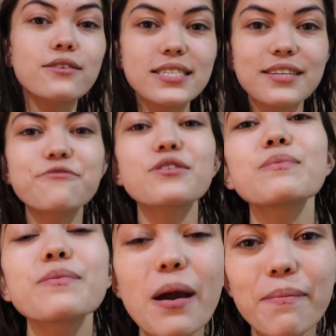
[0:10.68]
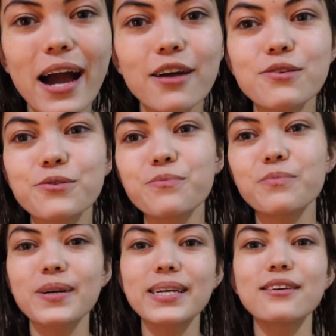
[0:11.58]
was gonna film in my bathroom,
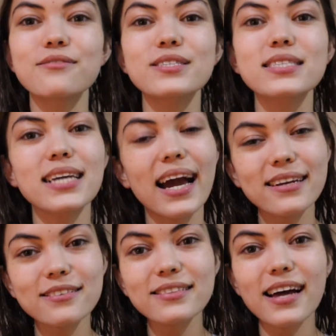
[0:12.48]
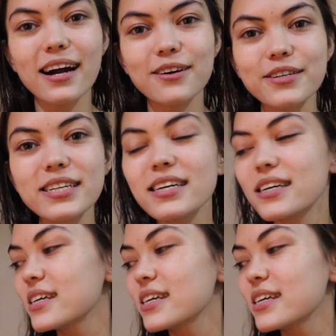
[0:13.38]
but it was kind of loud.